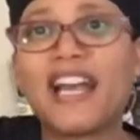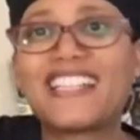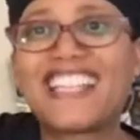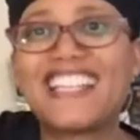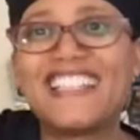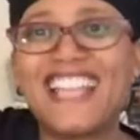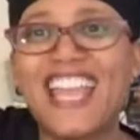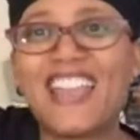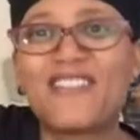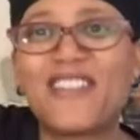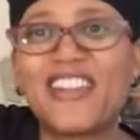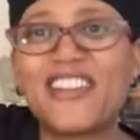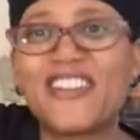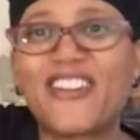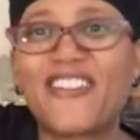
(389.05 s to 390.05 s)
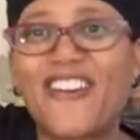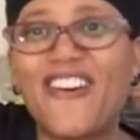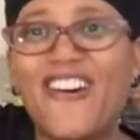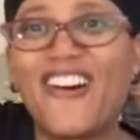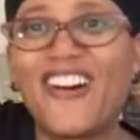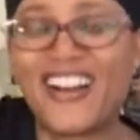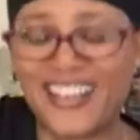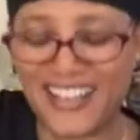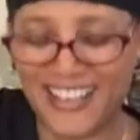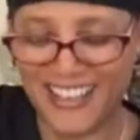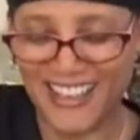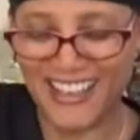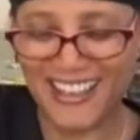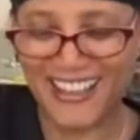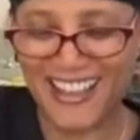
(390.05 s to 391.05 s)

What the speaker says: I say, David, you're on.